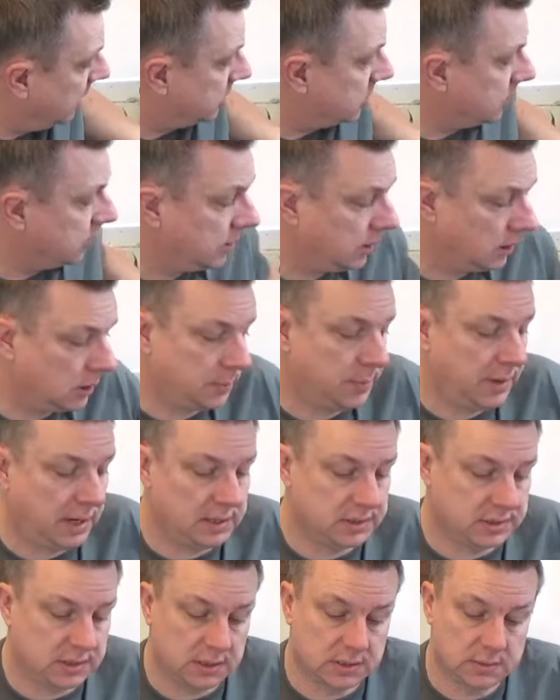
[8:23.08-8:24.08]
some of the other
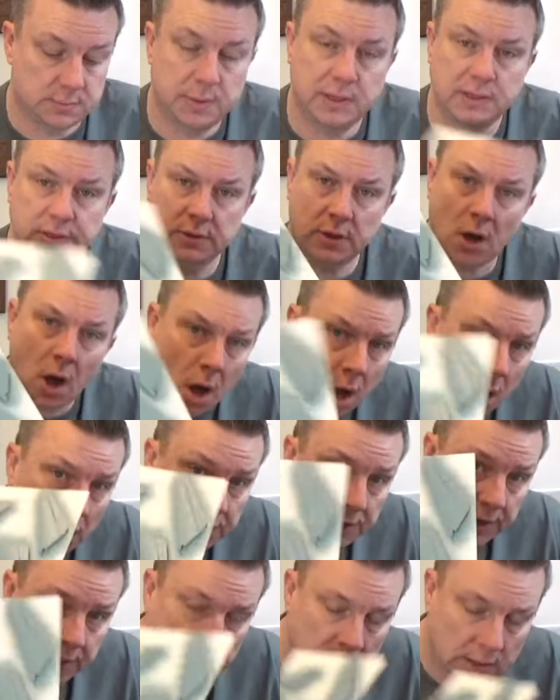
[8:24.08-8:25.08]
pieces. A piece of card
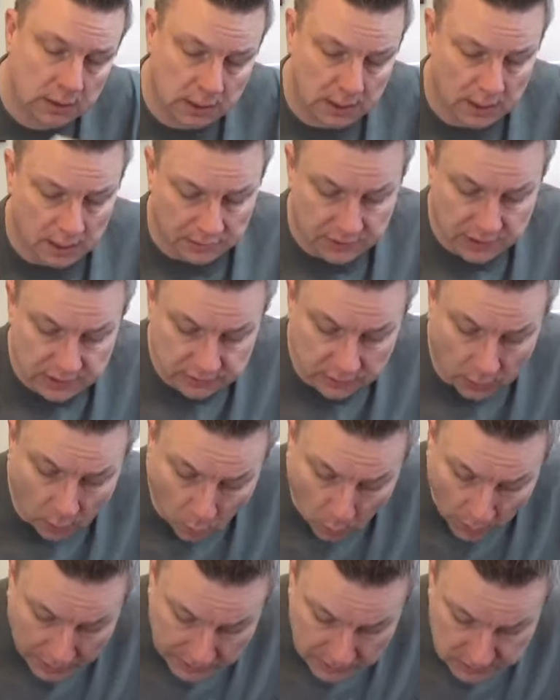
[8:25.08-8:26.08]
here. These are the
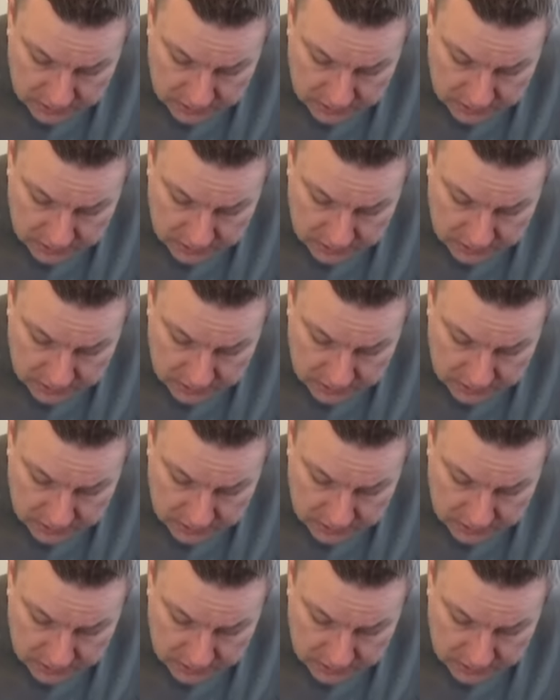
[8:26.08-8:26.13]
wing